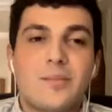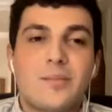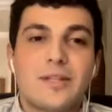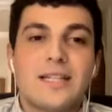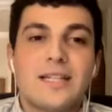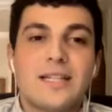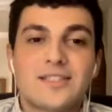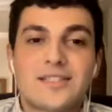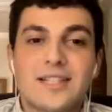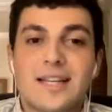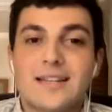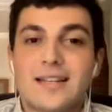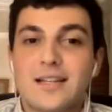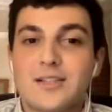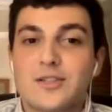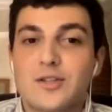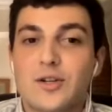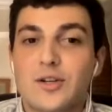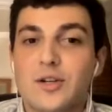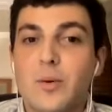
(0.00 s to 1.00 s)
Please send
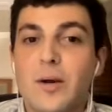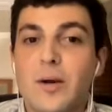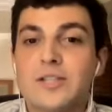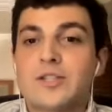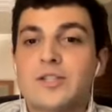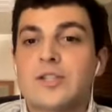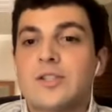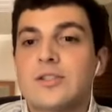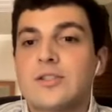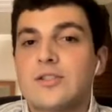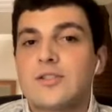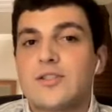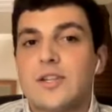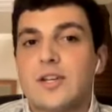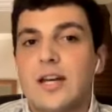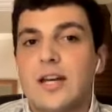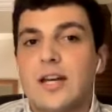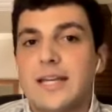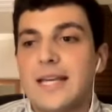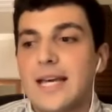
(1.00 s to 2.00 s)
us your questions.
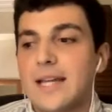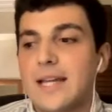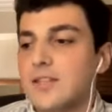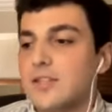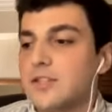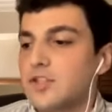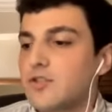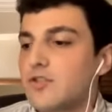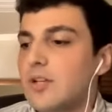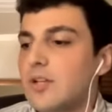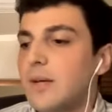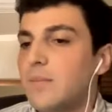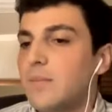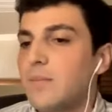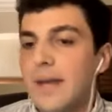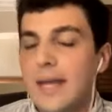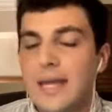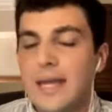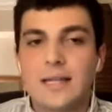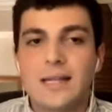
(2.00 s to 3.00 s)
Again, the three
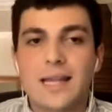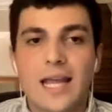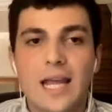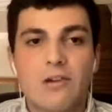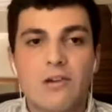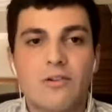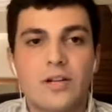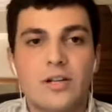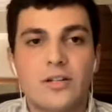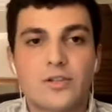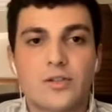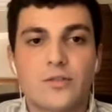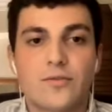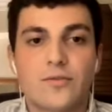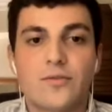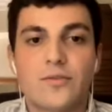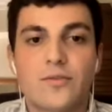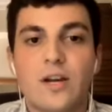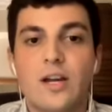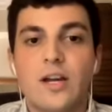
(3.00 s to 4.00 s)
main areas
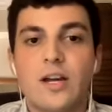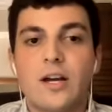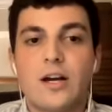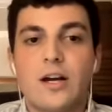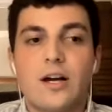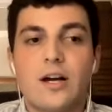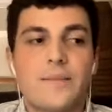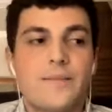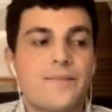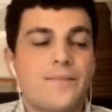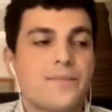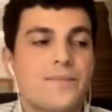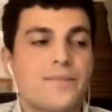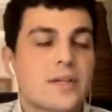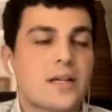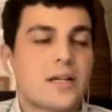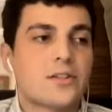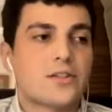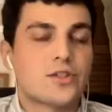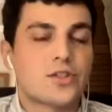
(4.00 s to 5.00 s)
of
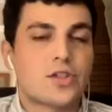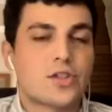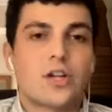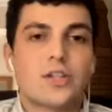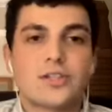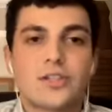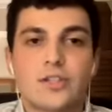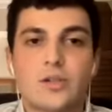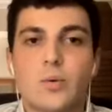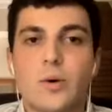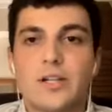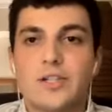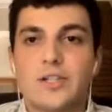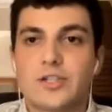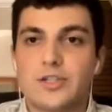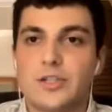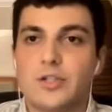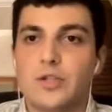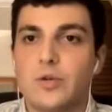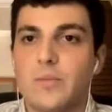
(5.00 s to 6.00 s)
concerns and
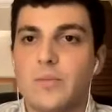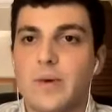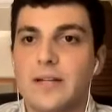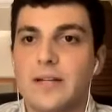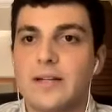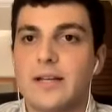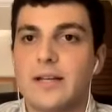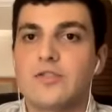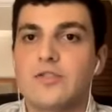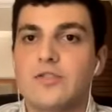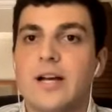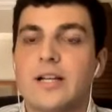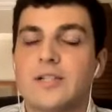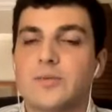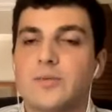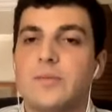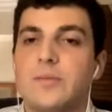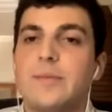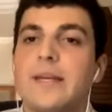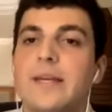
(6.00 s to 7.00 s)
questions that you might
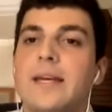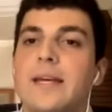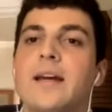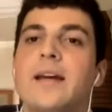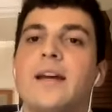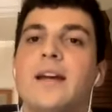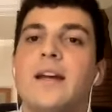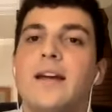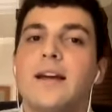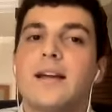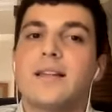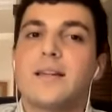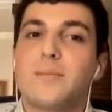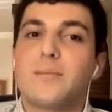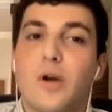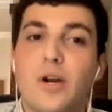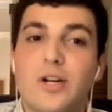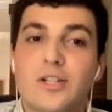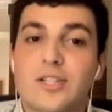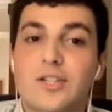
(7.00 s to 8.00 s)
address would be
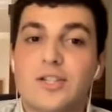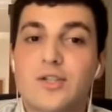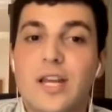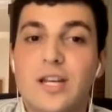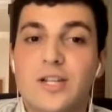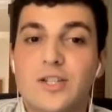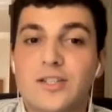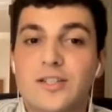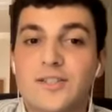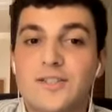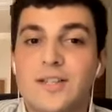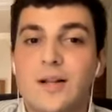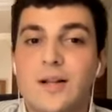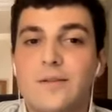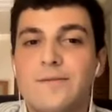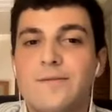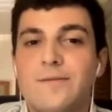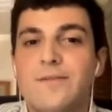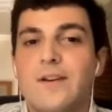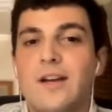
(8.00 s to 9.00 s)
liberal arts education
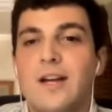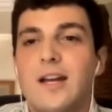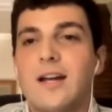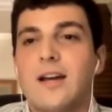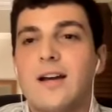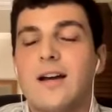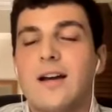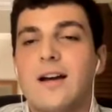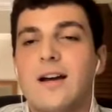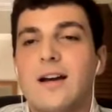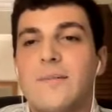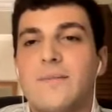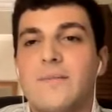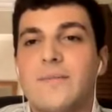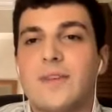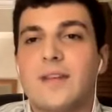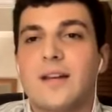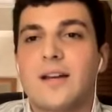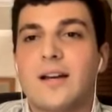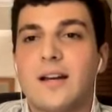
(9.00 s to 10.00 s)
itself,
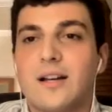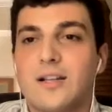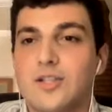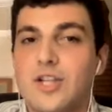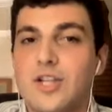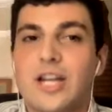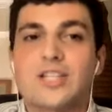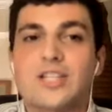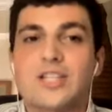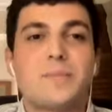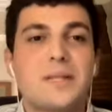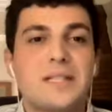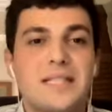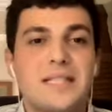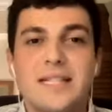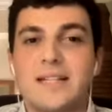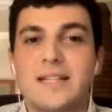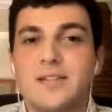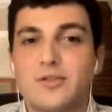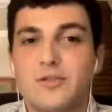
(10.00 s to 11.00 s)

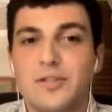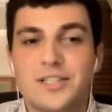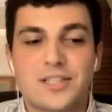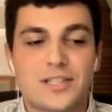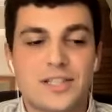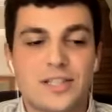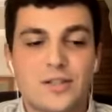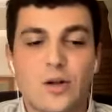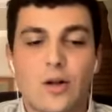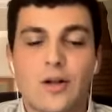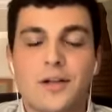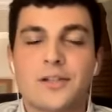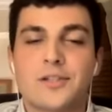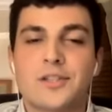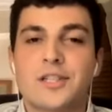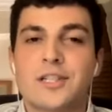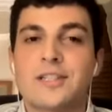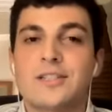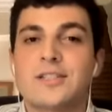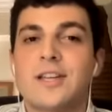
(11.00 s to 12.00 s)
ChatGPT and the recent
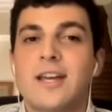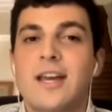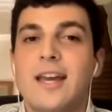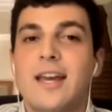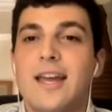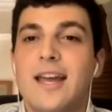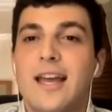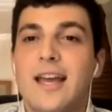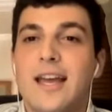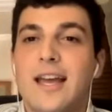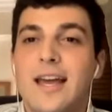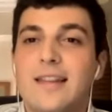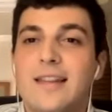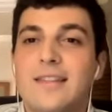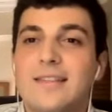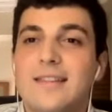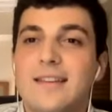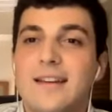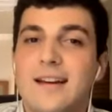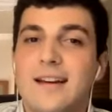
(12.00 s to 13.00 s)
technologies,
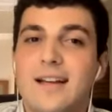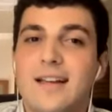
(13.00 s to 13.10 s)
and